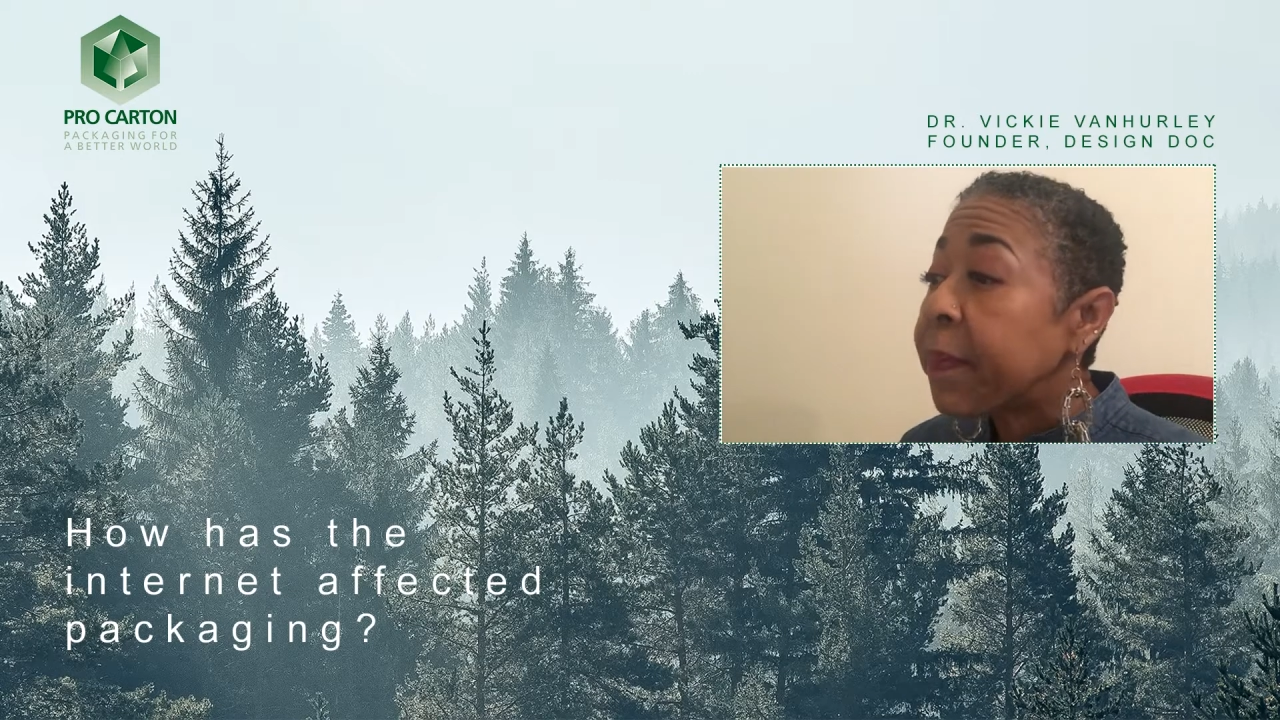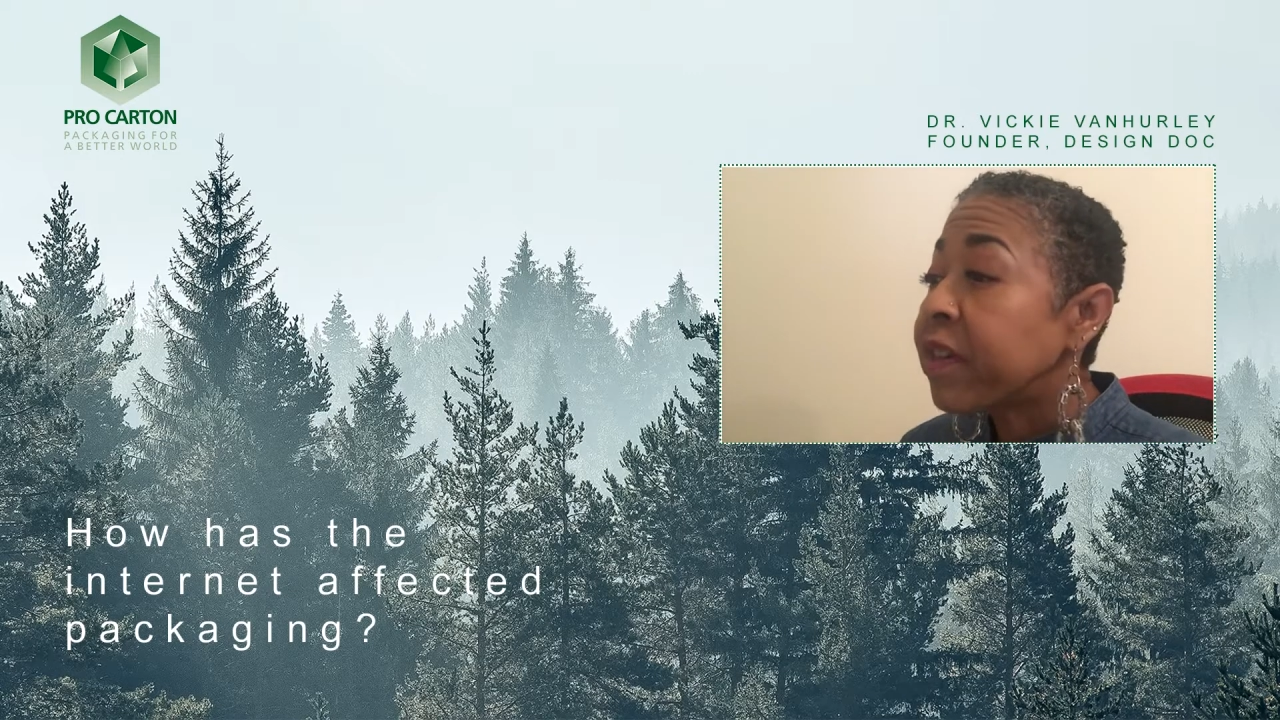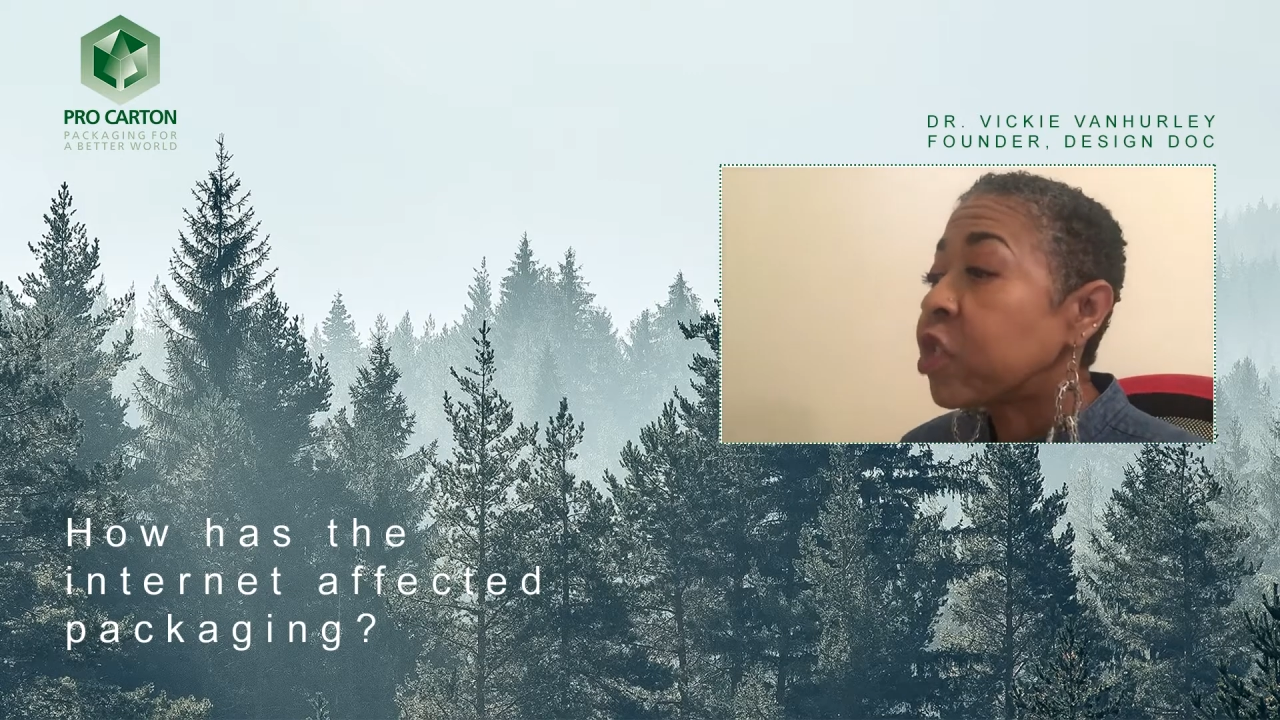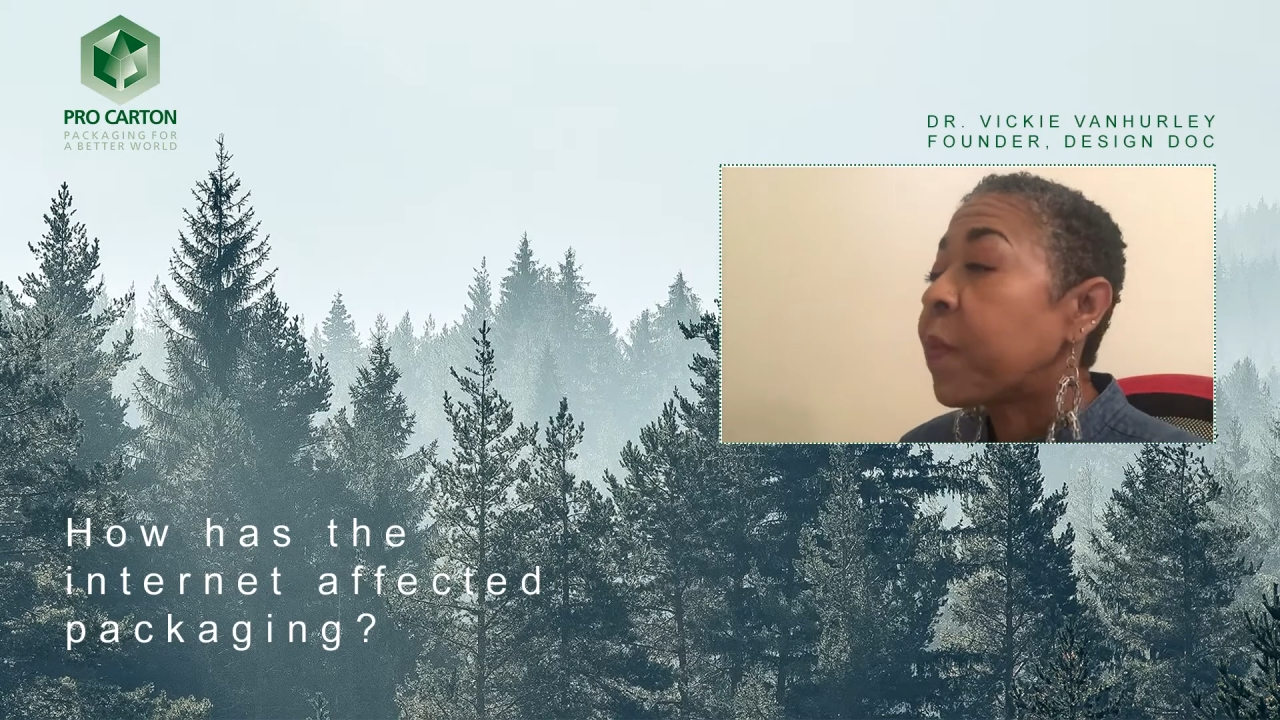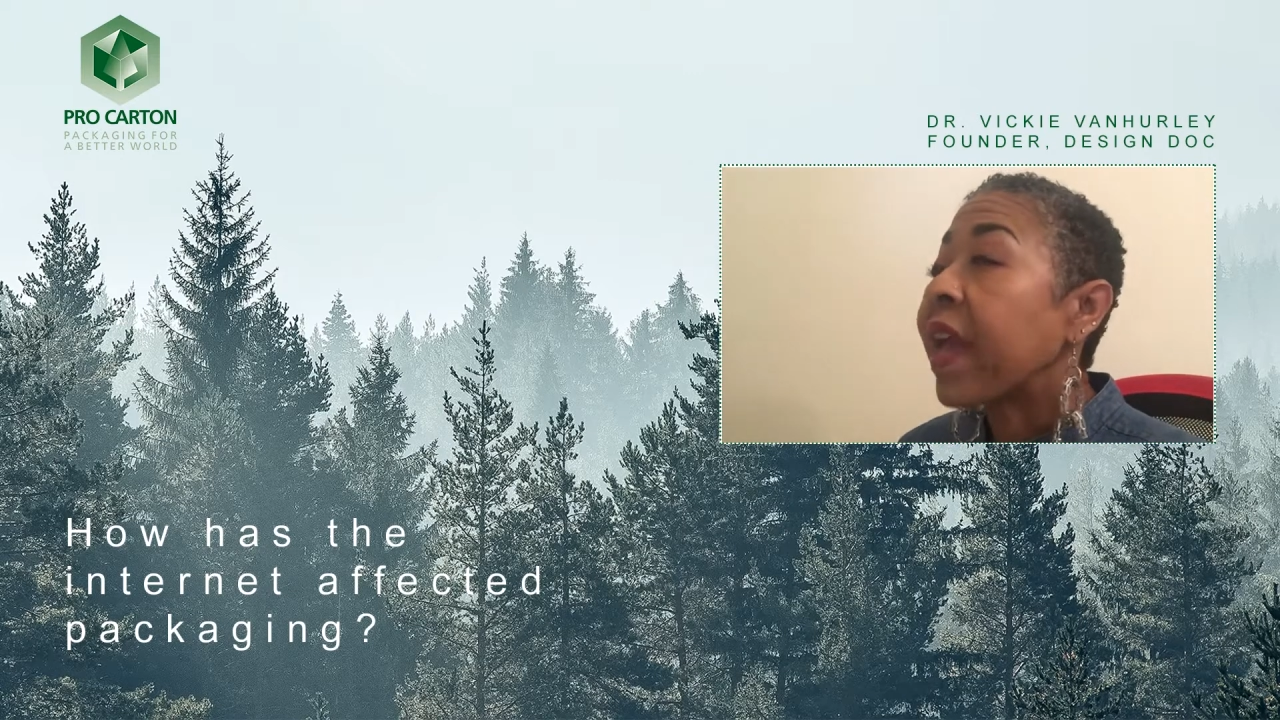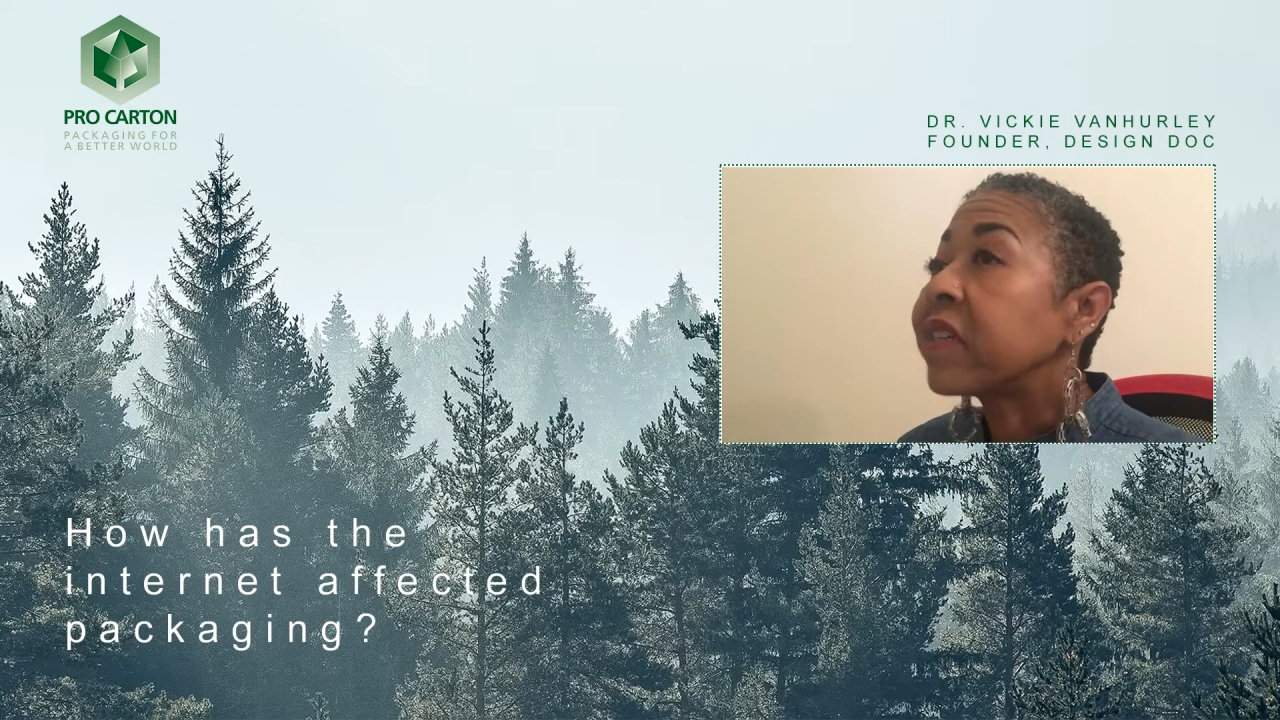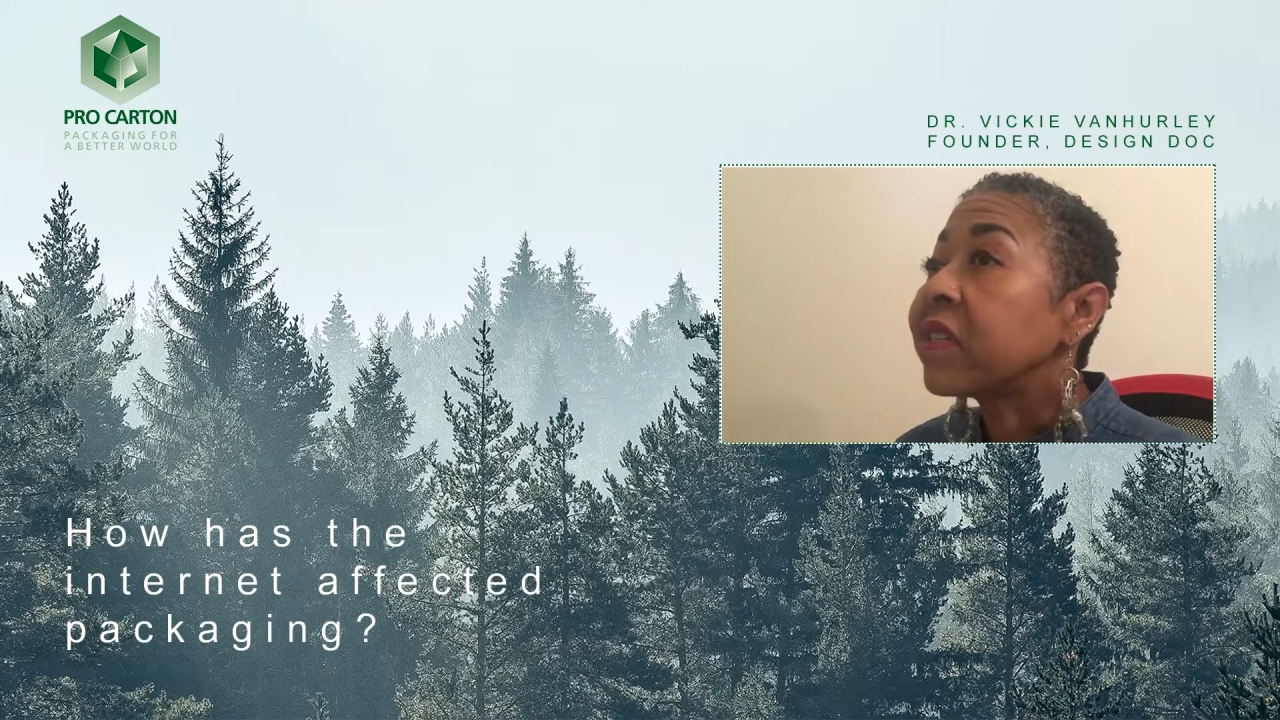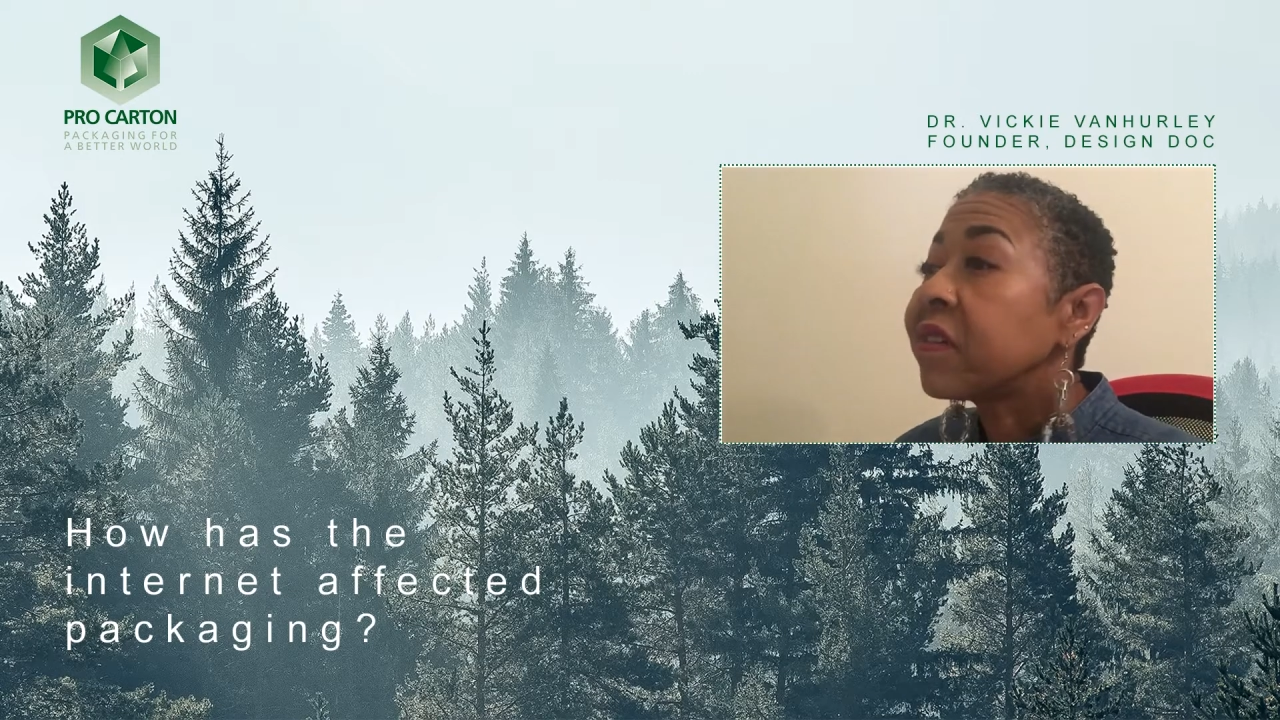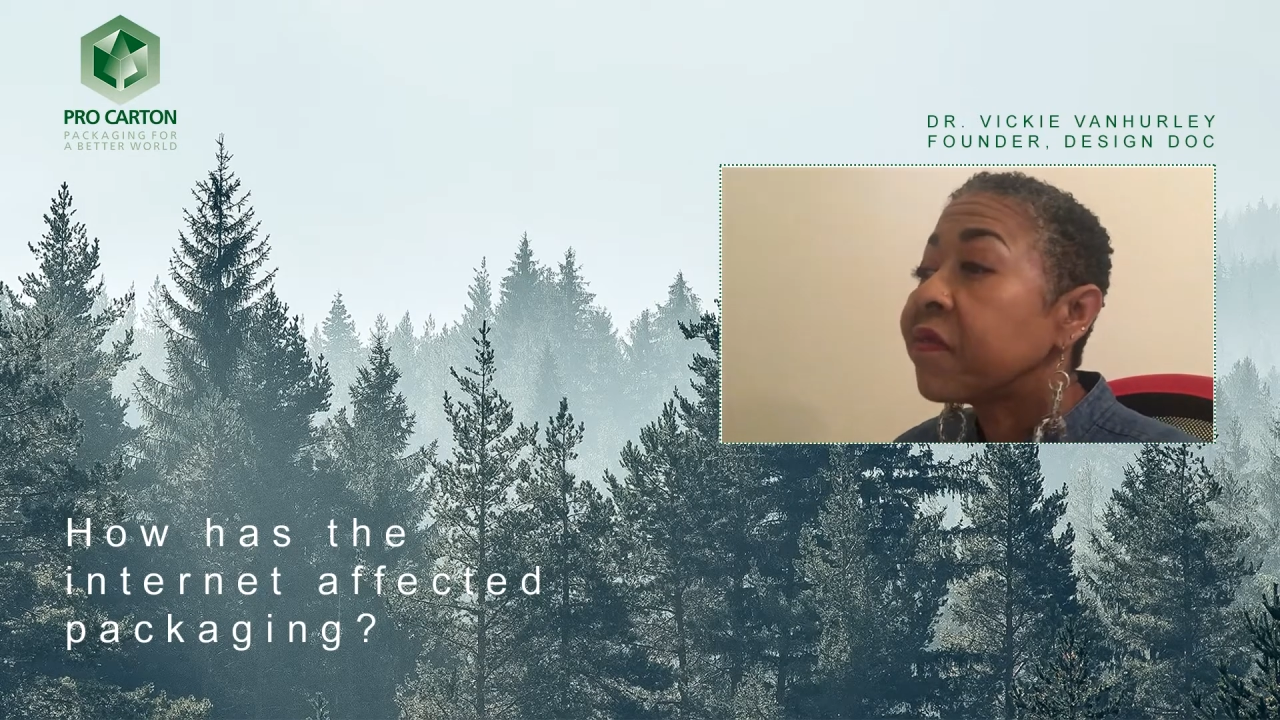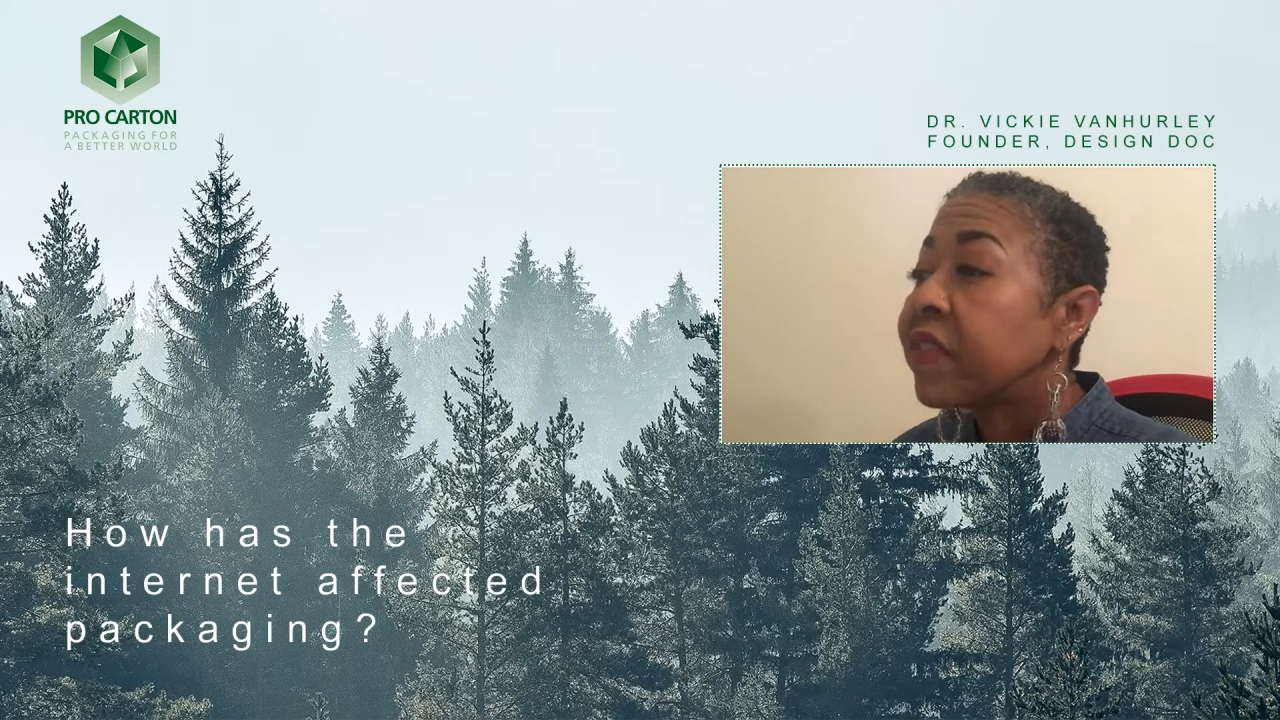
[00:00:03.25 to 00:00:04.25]

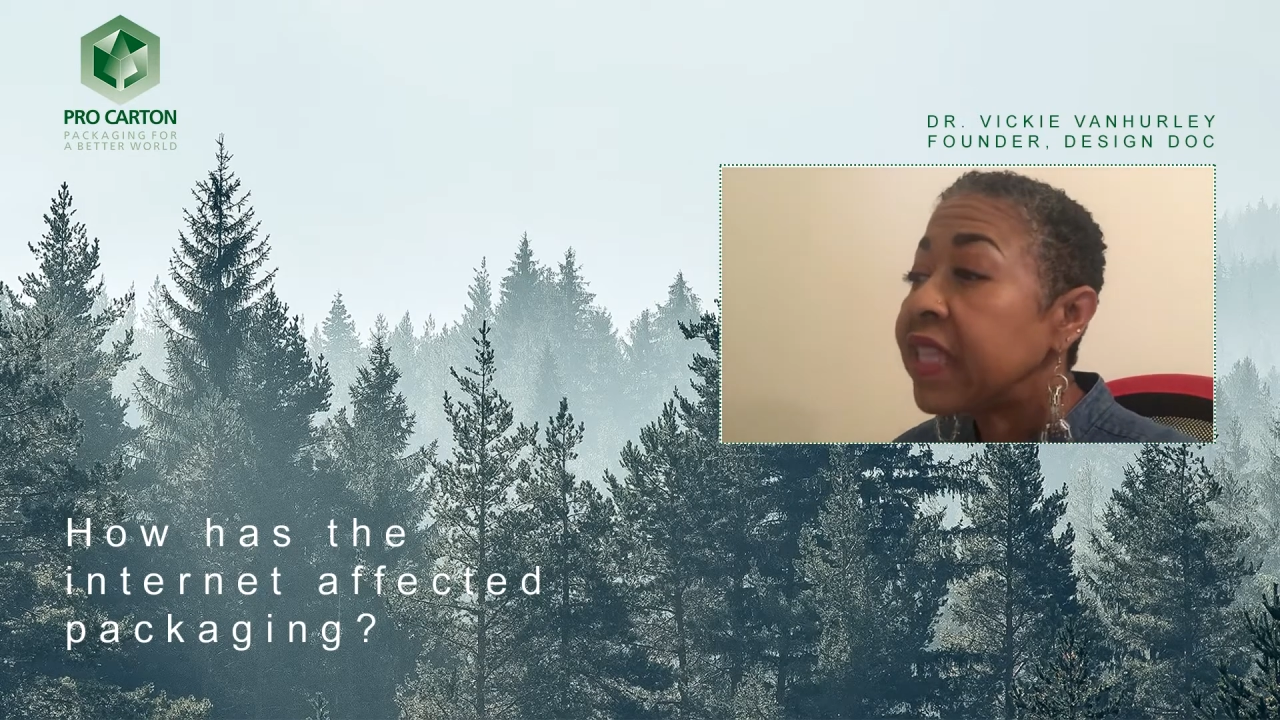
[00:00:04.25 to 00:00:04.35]
perspective,